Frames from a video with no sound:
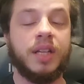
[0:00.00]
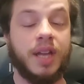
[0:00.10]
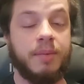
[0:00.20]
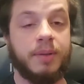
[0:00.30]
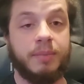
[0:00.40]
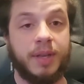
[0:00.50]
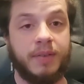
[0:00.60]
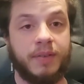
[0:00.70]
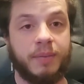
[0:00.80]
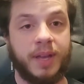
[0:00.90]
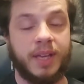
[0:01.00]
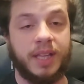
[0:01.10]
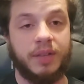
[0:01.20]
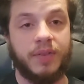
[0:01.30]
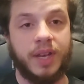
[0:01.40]
keeping me from
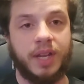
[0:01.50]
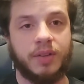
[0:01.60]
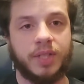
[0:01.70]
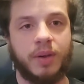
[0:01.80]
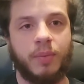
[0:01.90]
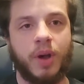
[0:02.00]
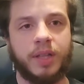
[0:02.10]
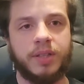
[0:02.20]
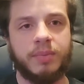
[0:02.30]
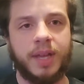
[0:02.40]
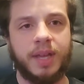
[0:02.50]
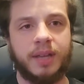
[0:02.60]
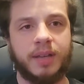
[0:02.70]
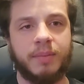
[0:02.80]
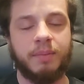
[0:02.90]
making the videos I want to
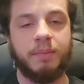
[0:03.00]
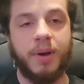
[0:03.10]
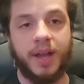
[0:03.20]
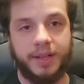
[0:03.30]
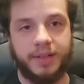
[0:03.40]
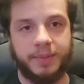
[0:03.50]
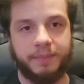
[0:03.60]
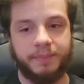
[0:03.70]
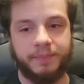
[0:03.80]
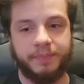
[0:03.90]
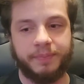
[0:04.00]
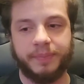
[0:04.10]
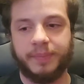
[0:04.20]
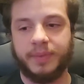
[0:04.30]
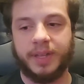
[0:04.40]
make, but
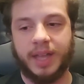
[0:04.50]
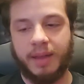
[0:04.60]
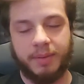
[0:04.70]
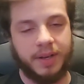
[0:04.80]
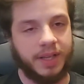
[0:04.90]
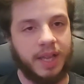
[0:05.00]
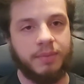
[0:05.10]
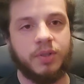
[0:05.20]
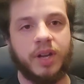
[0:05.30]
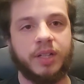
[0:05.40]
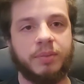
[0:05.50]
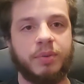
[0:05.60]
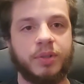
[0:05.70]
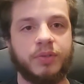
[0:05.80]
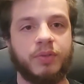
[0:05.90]
I'm going to keep trying to
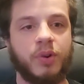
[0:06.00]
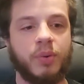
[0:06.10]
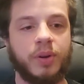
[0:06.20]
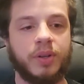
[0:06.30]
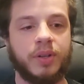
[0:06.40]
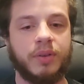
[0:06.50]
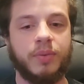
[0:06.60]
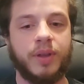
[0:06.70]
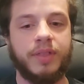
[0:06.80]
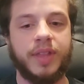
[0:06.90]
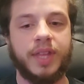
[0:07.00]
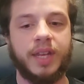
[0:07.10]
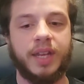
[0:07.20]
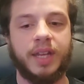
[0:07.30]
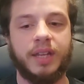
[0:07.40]
push forward with
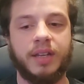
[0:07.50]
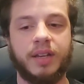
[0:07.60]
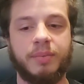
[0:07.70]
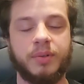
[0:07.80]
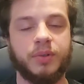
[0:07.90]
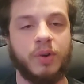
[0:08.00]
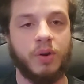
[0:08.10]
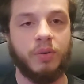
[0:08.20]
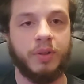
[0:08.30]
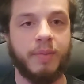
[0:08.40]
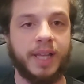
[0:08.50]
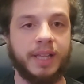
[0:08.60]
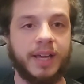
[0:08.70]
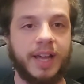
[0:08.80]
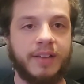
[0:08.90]
it and push forward with my
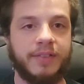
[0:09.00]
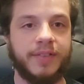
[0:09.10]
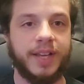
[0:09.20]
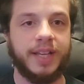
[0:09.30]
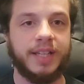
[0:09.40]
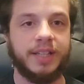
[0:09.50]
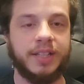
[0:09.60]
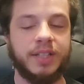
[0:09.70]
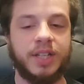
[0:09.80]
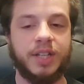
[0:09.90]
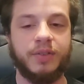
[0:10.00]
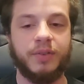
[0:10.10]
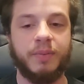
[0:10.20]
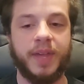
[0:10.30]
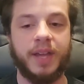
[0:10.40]
life and continue
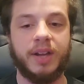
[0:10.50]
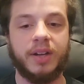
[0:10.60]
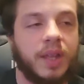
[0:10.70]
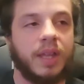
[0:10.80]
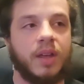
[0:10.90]
from there.